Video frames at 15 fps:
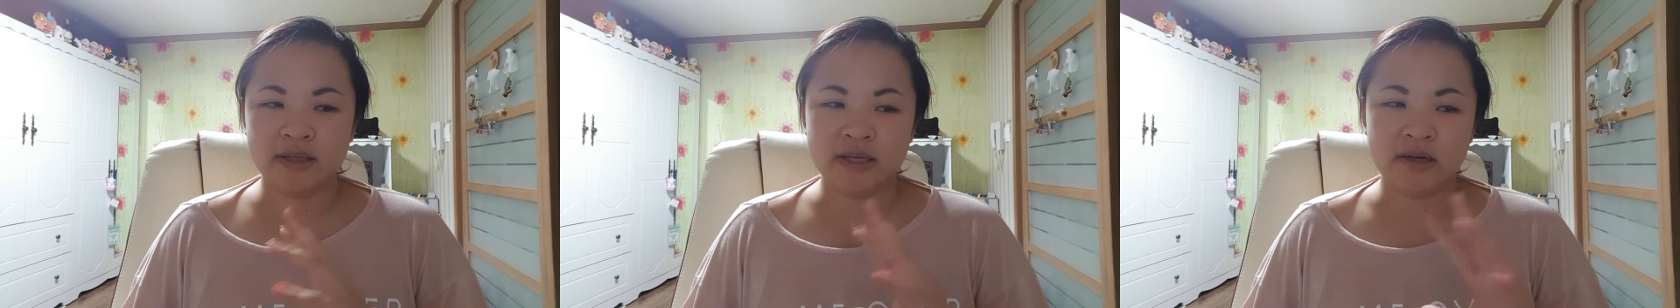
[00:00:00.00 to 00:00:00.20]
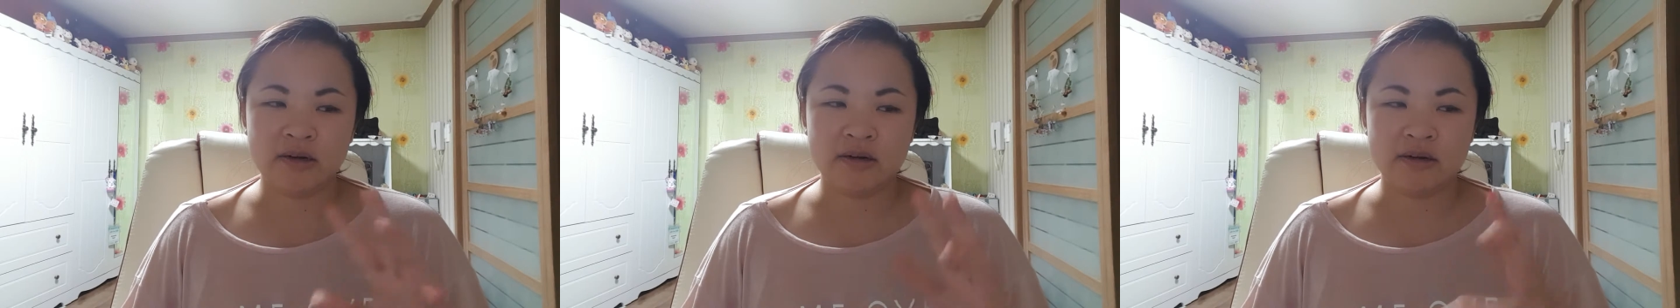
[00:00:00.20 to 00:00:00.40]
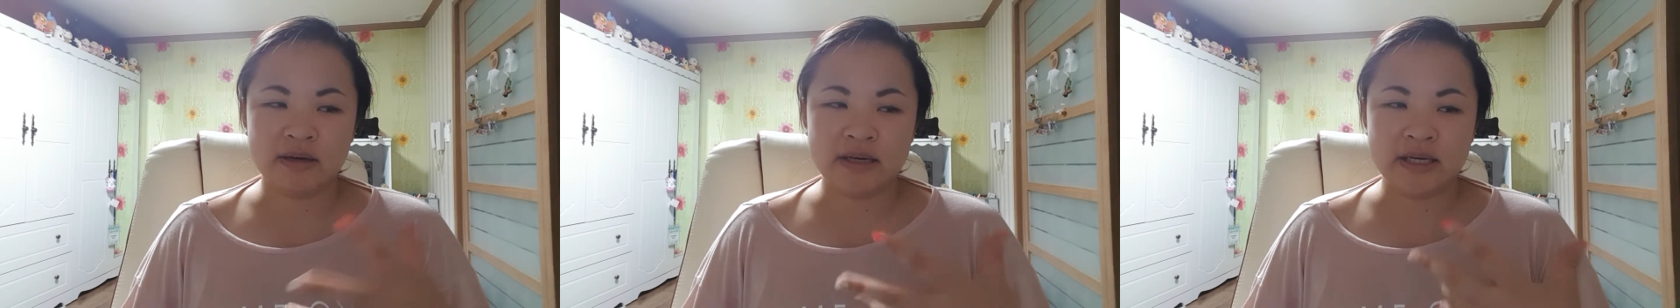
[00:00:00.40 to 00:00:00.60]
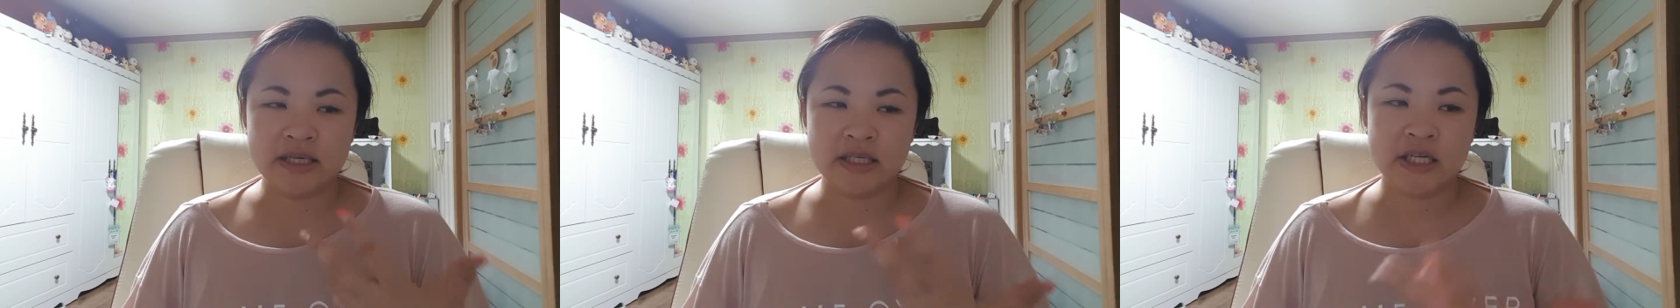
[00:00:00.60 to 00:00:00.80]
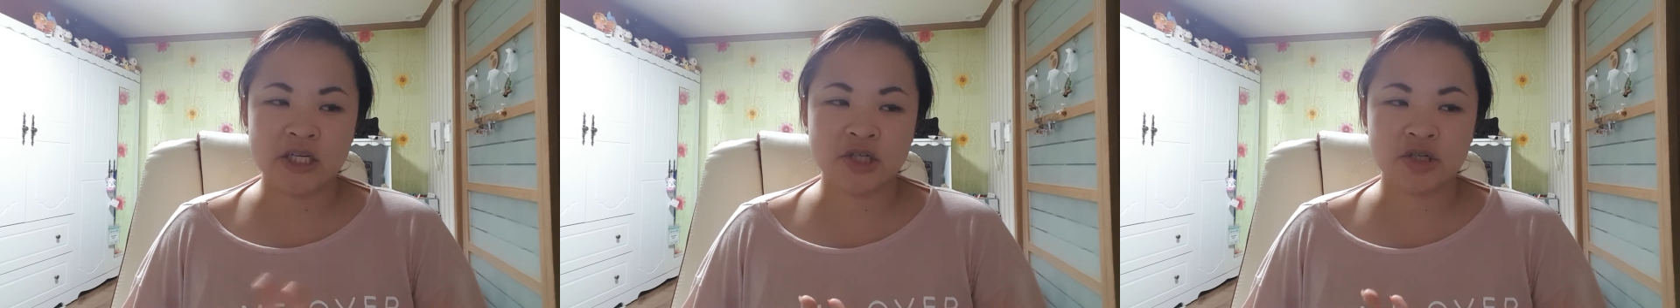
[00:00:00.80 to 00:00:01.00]
are any
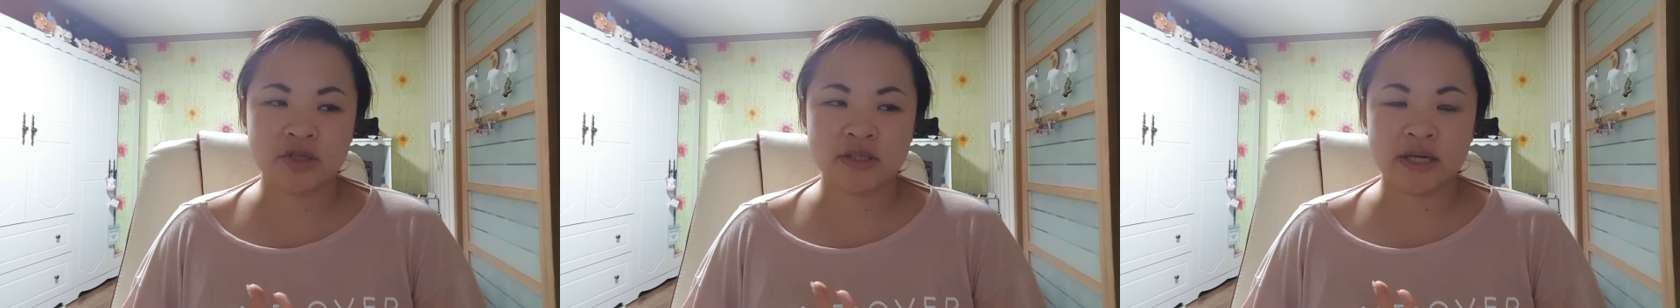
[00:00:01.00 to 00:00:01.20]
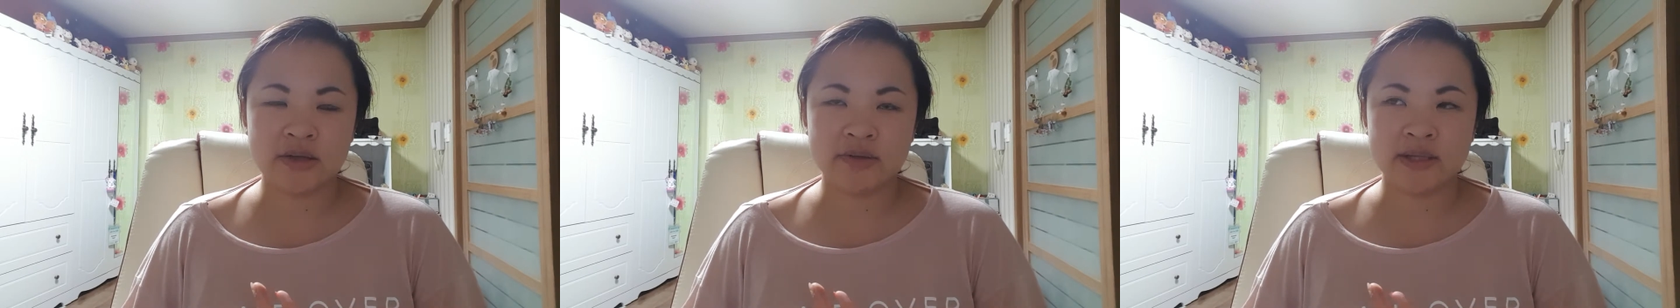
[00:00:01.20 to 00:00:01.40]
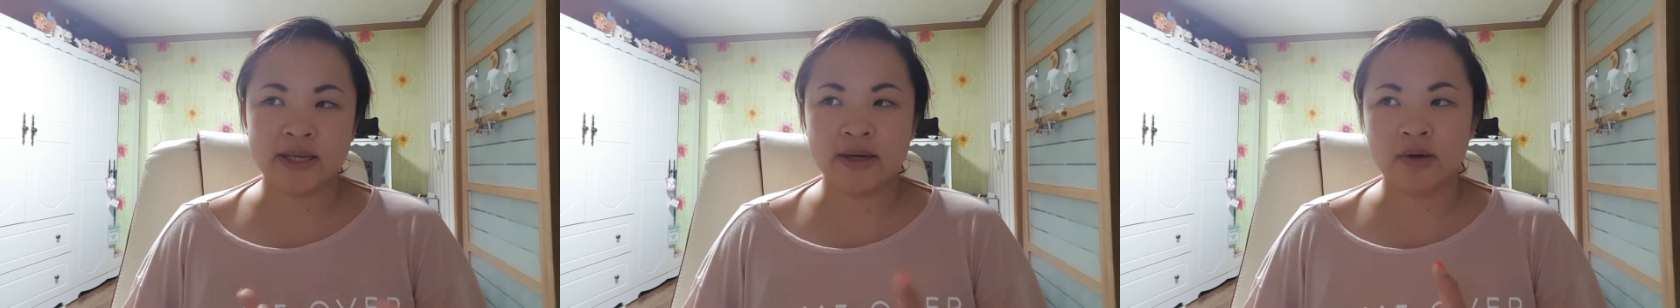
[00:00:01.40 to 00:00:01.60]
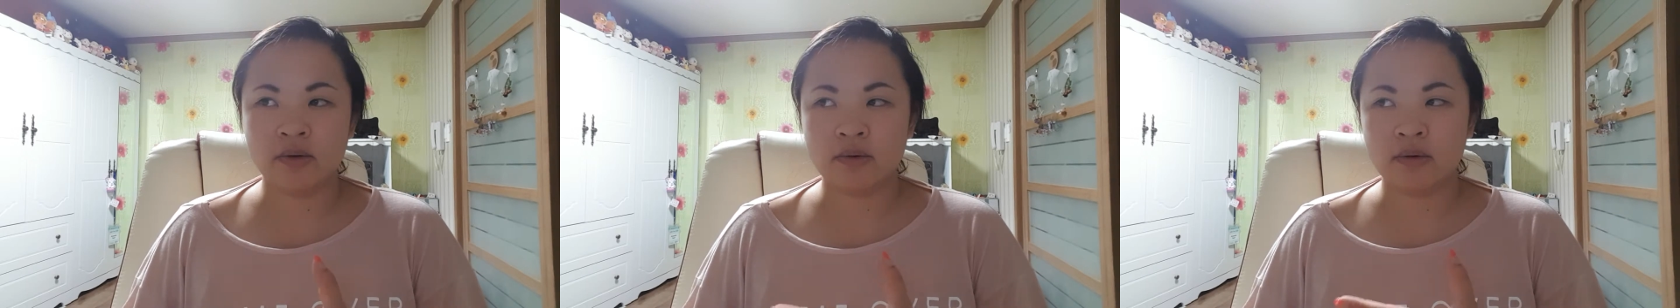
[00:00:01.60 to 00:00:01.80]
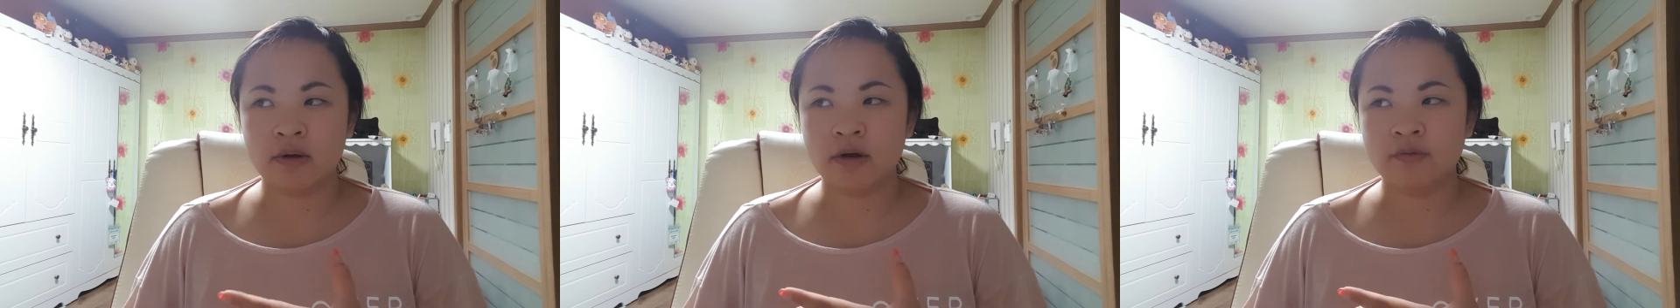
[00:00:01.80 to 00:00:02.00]
teachers out there,
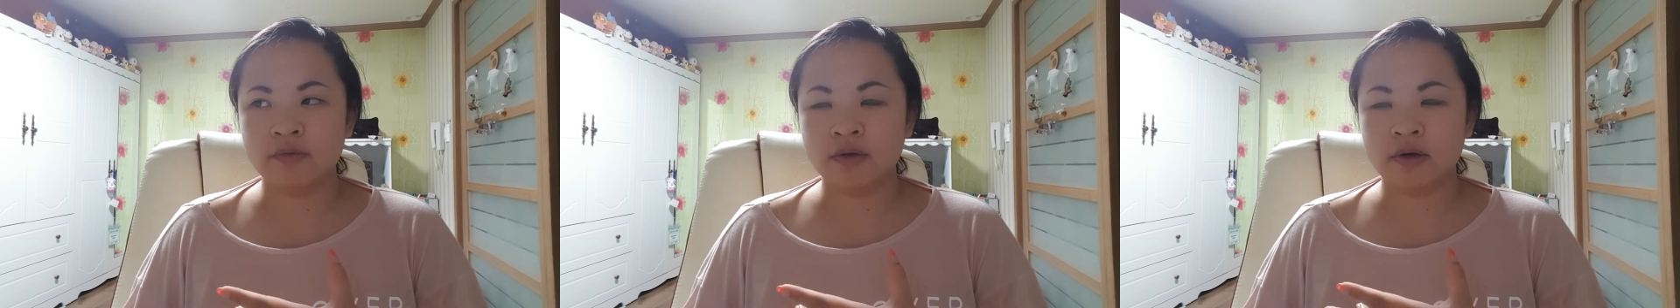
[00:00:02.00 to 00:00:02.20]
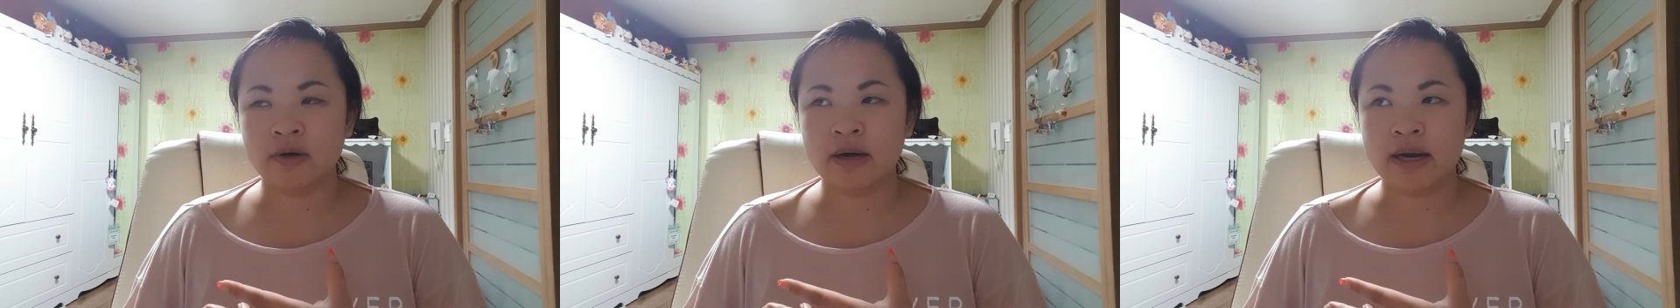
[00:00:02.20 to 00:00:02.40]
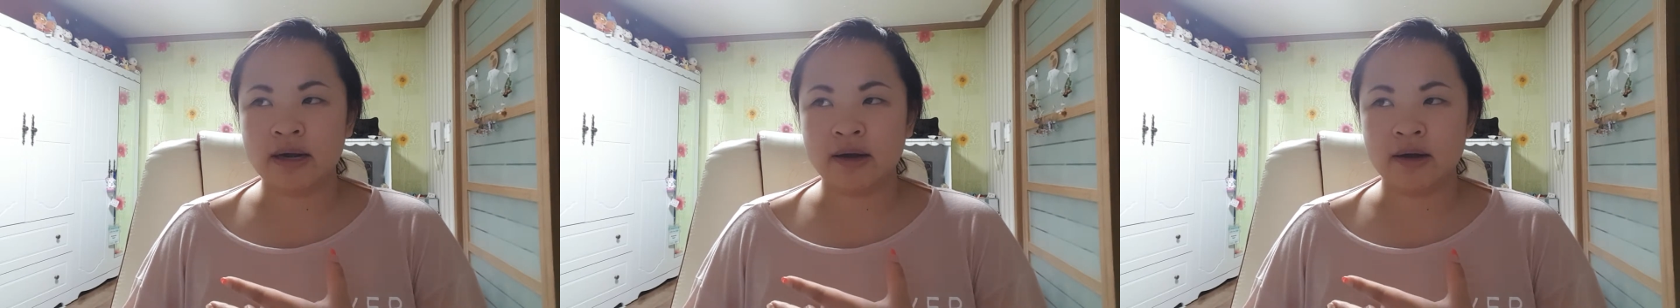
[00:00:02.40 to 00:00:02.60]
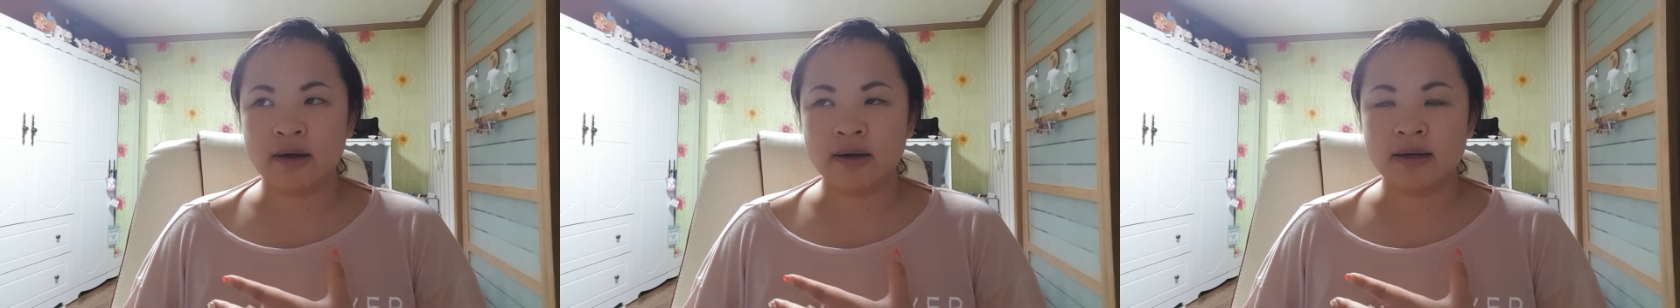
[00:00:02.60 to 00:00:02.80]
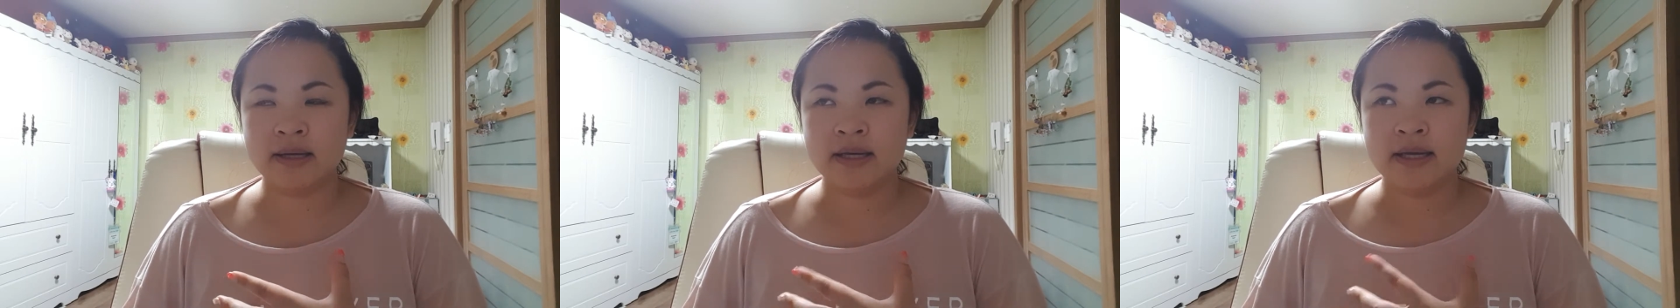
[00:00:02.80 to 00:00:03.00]
or if there
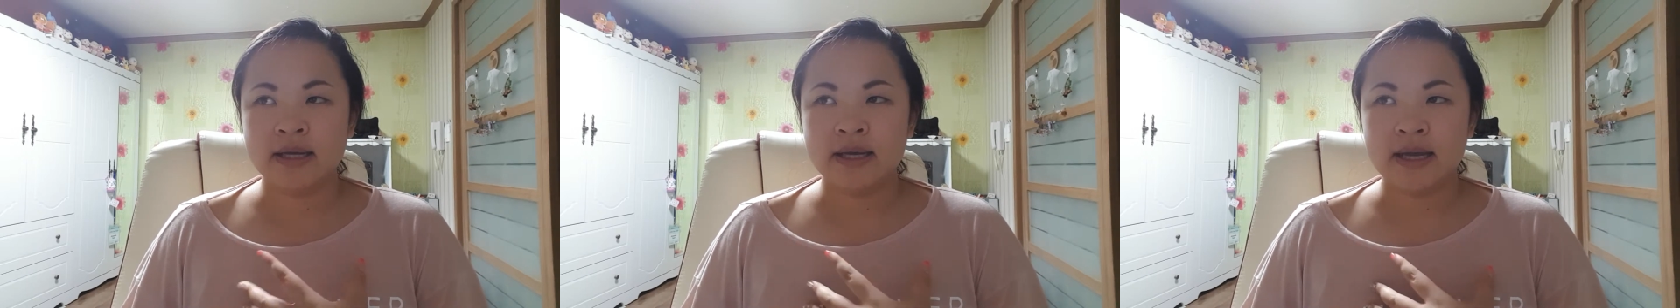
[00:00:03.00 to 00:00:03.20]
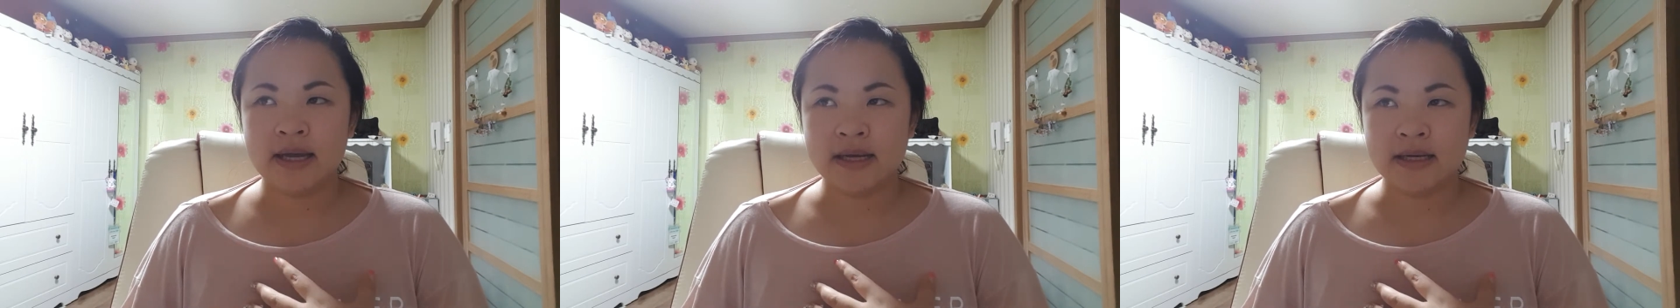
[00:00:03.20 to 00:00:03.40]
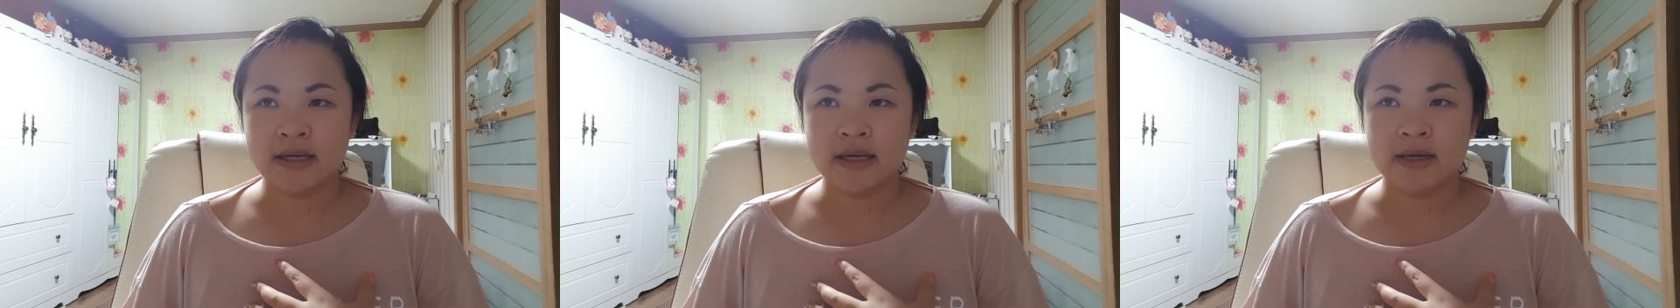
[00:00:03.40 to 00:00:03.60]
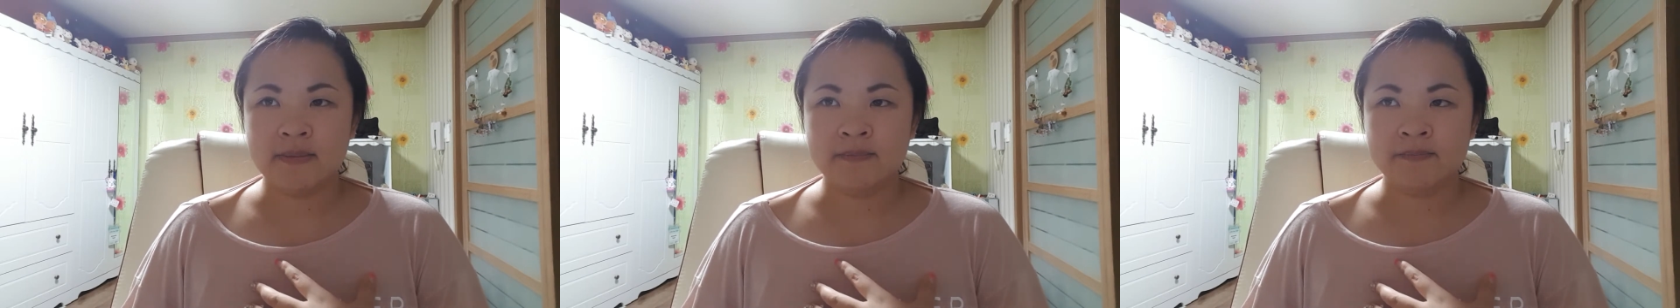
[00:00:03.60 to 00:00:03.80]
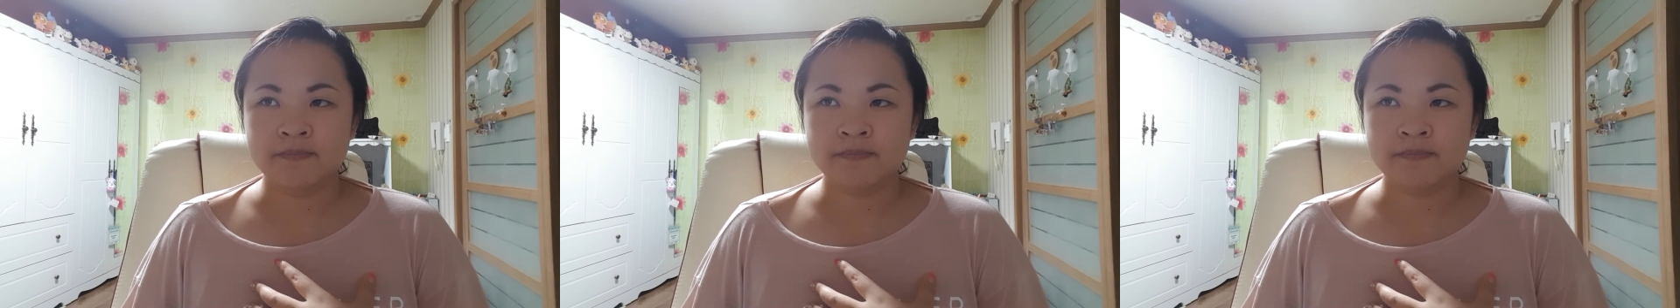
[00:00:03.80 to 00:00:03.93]
are any